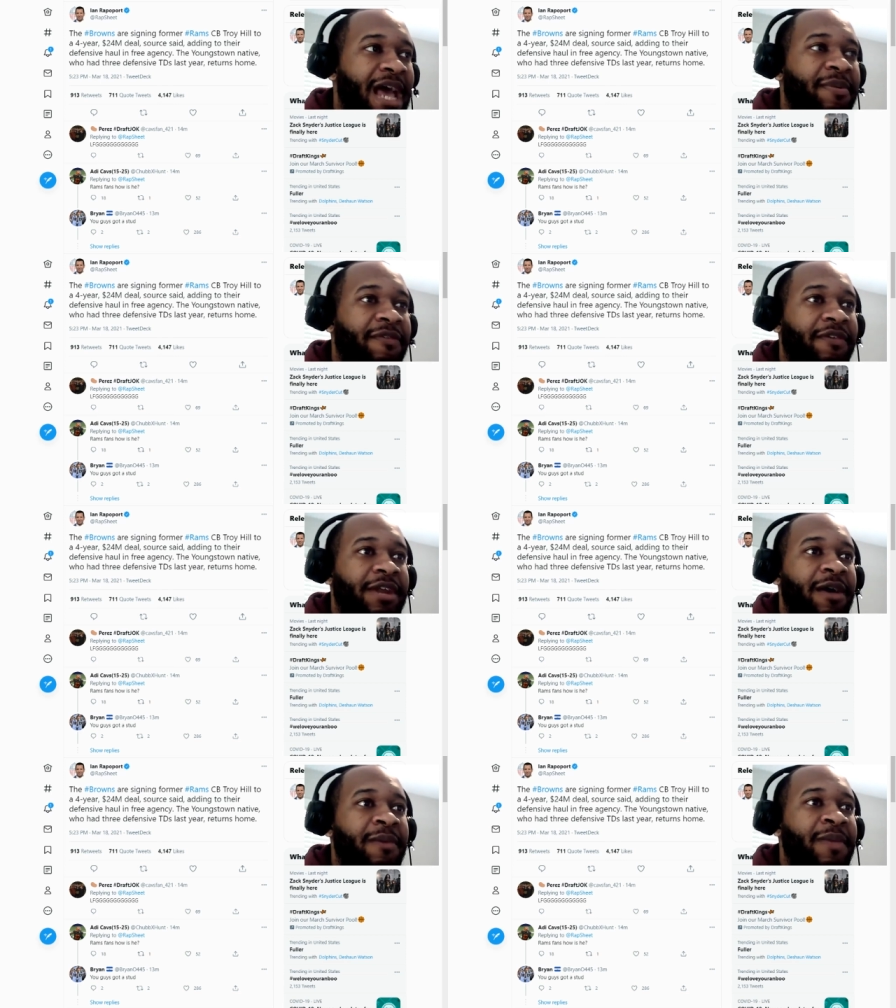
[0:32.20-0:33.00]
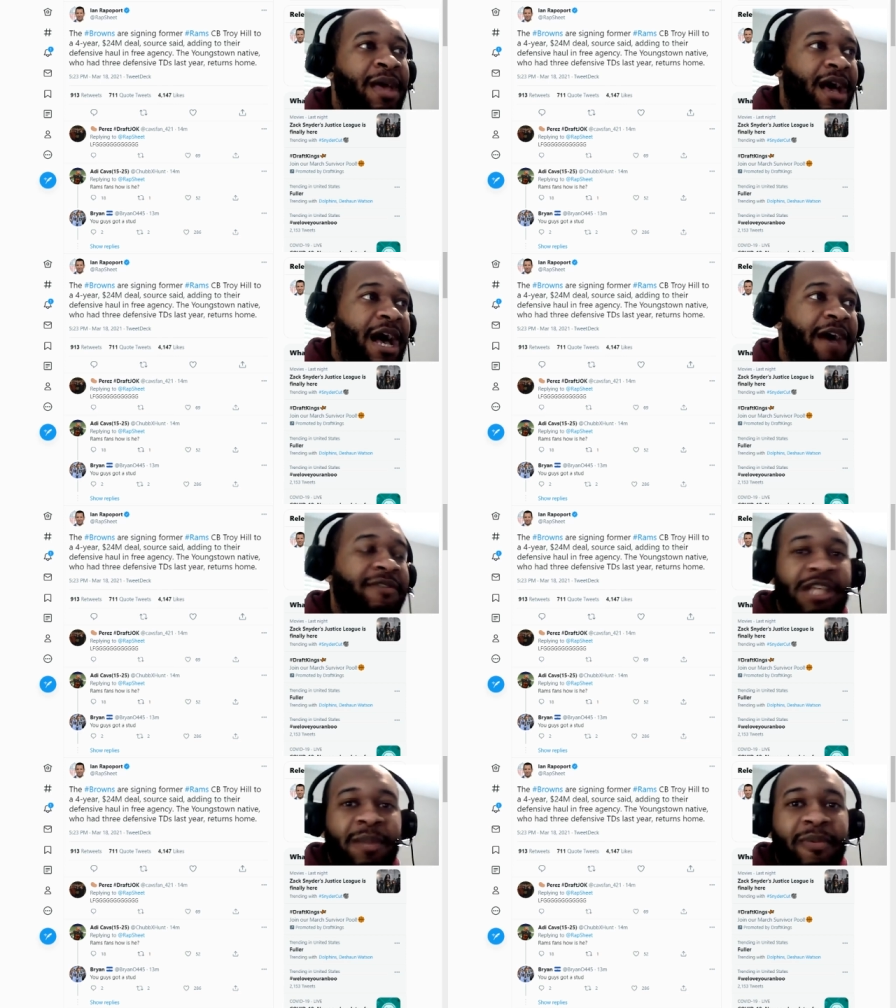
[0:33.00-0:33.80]
Happy for them.
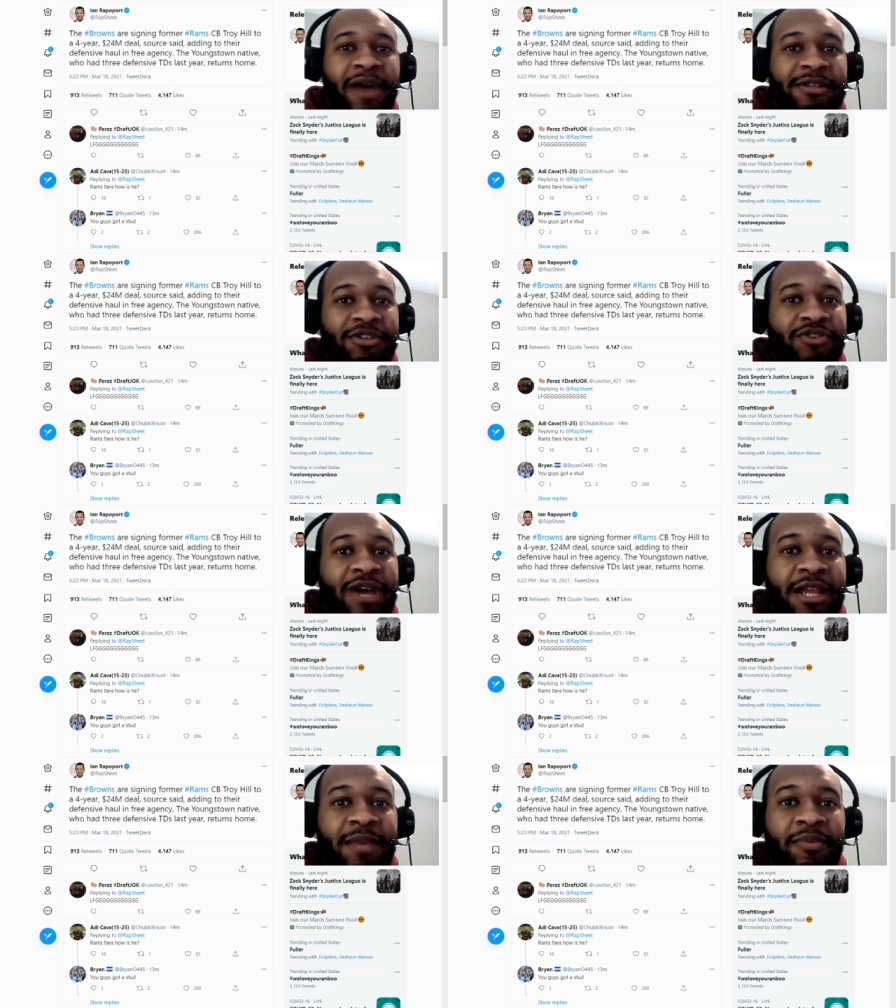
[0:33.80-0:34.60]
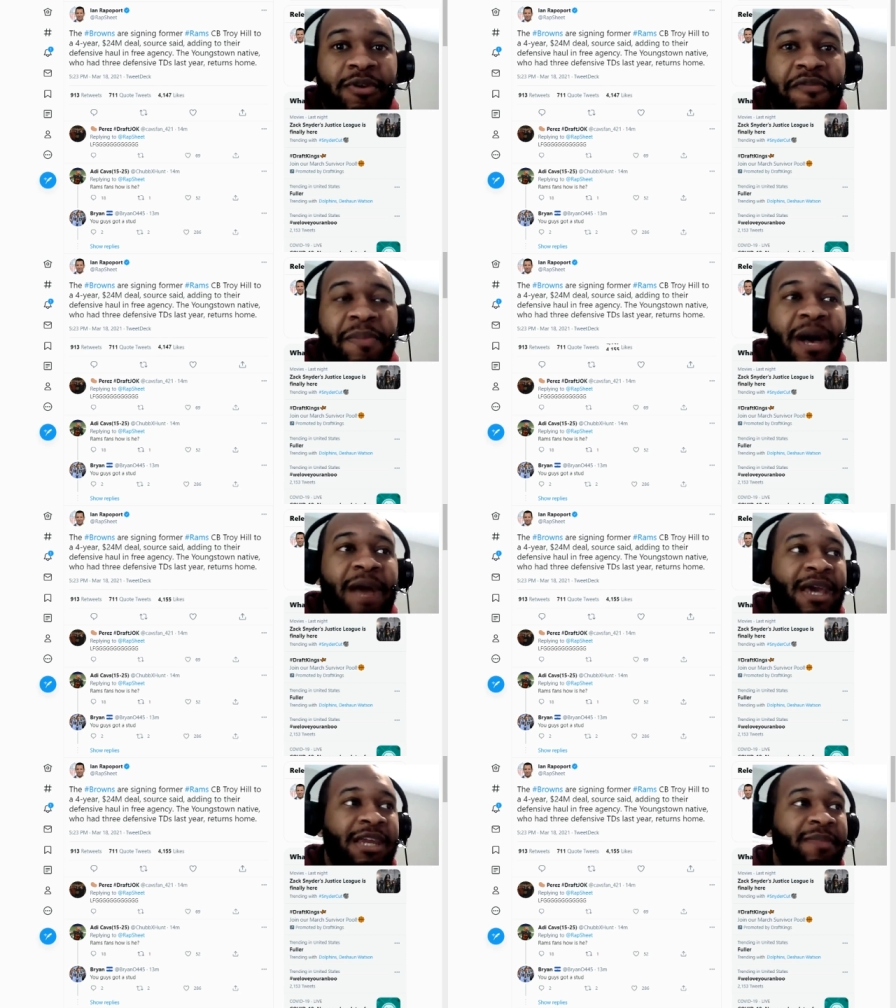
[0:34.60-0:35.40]
Obviously, the Browns are trying to improve
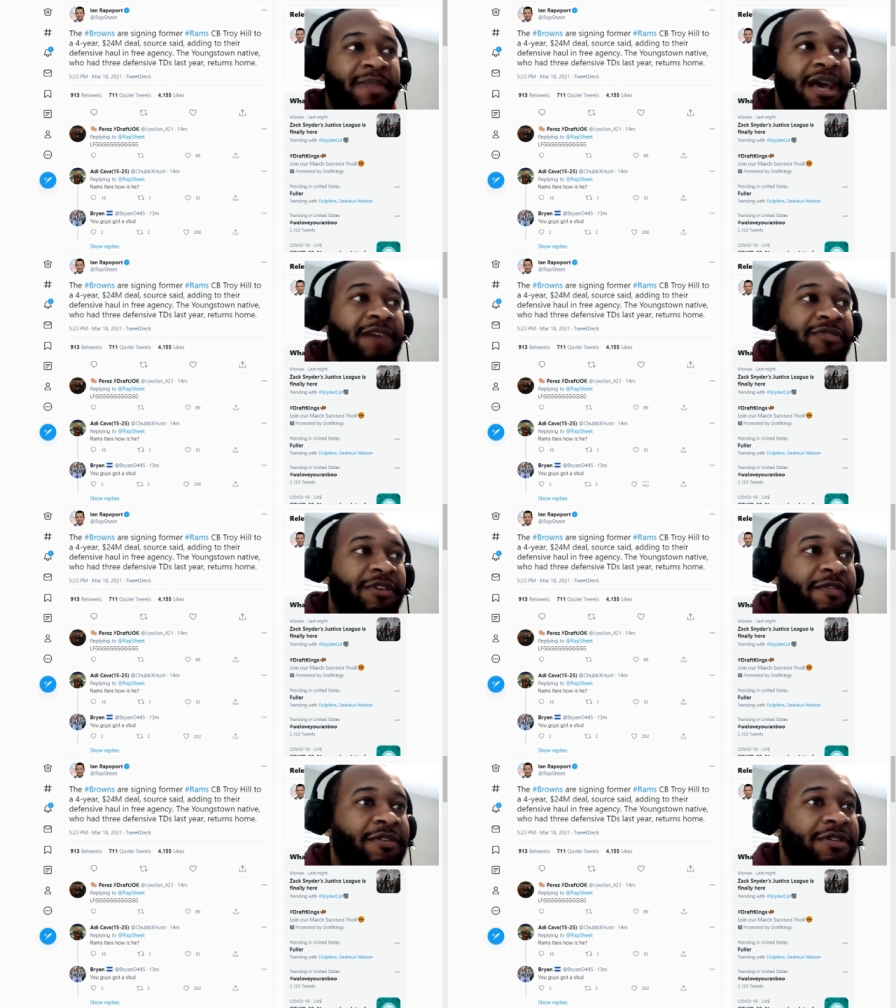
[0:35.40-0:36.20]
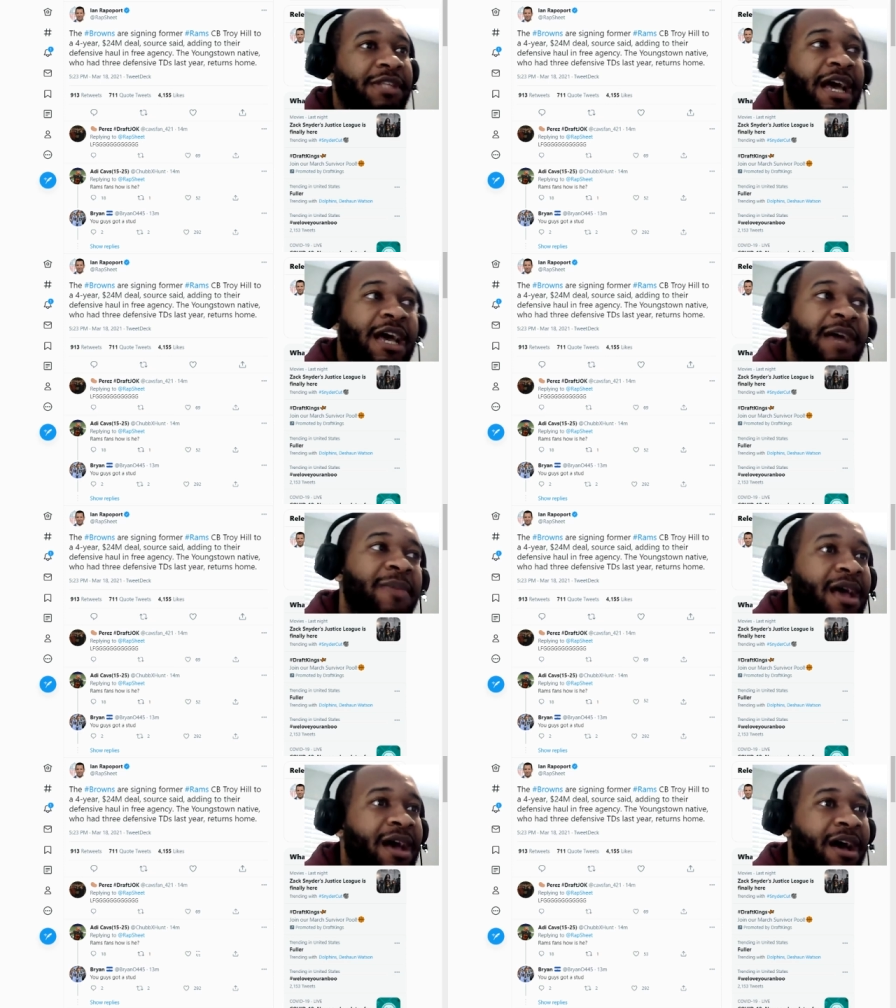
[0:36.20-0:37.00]
upon making the playoffs for the first
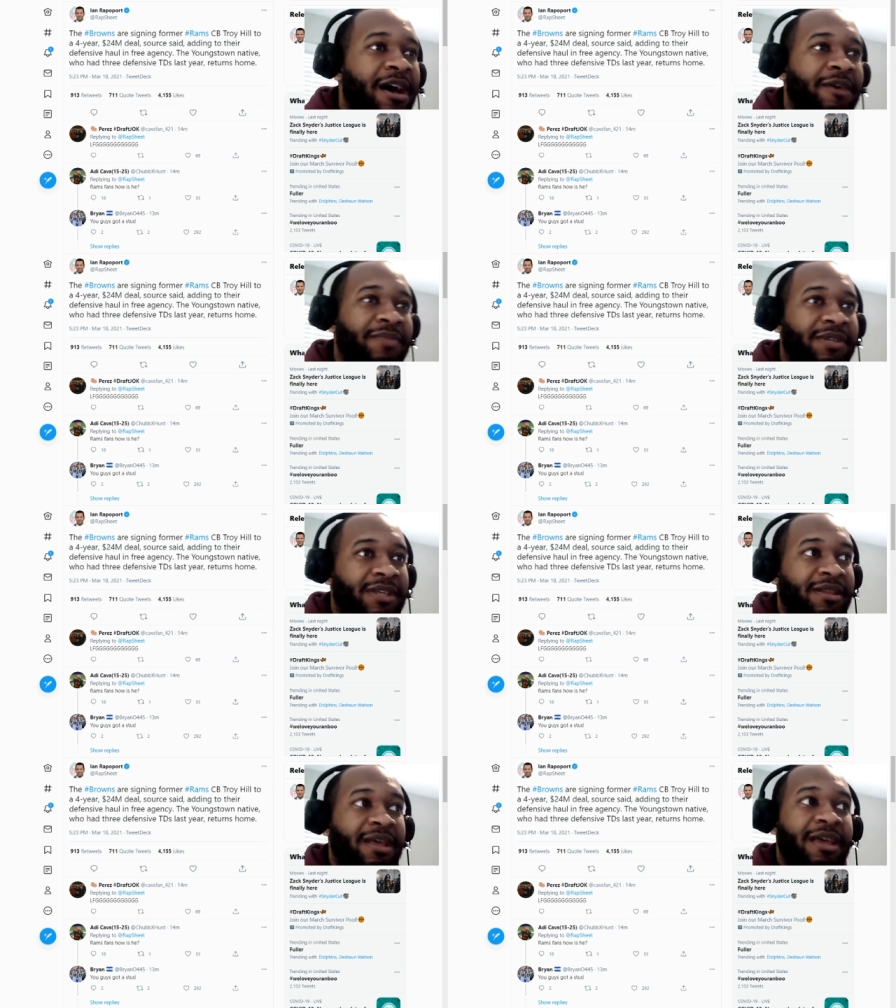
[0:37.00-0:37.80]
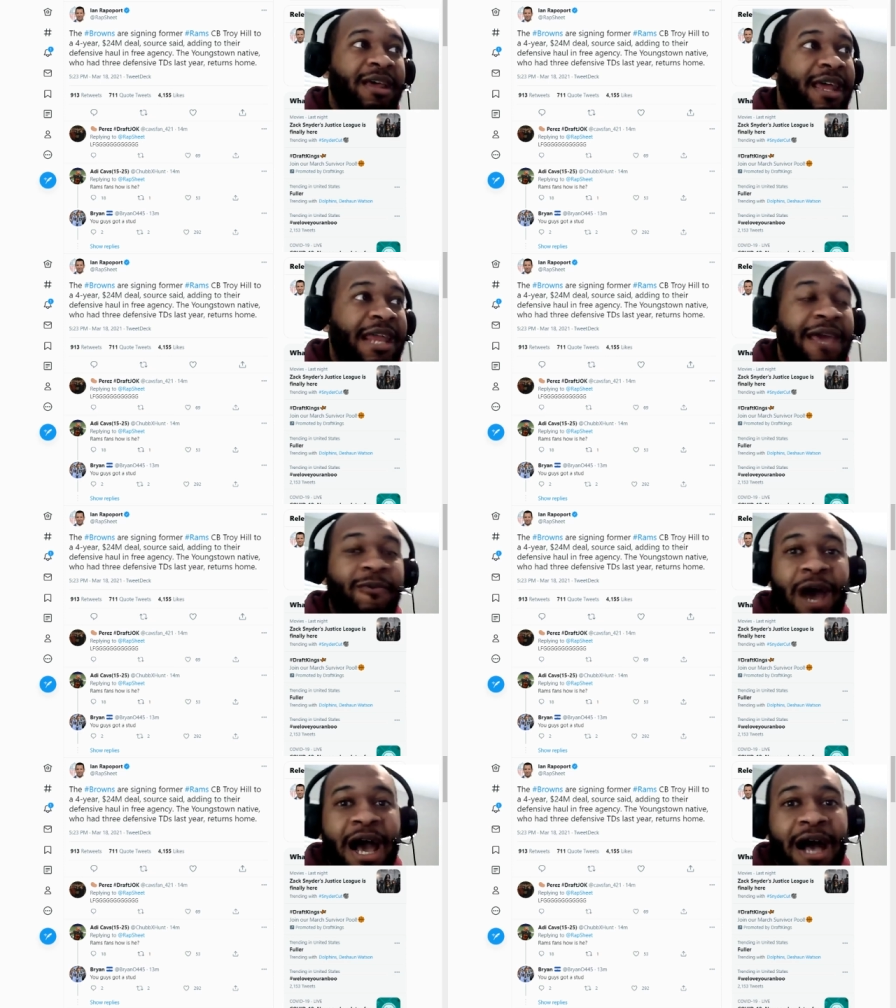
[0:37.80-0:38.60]
time in
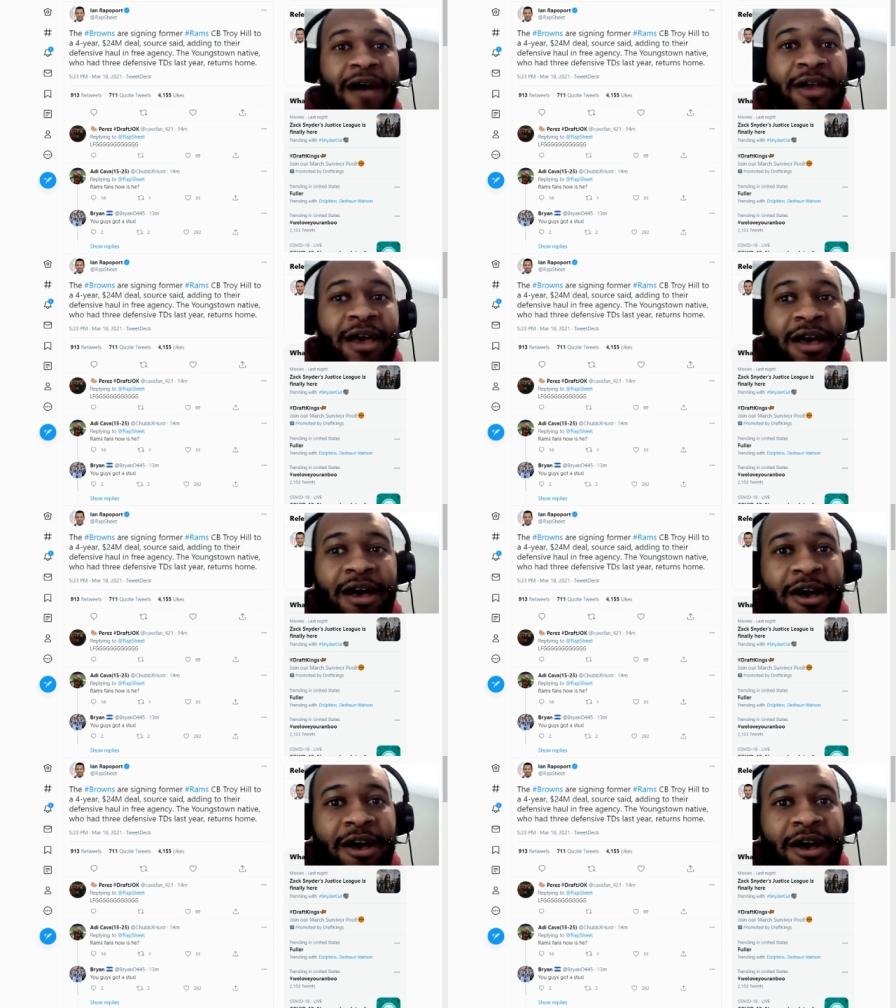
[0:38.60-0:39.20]
a while,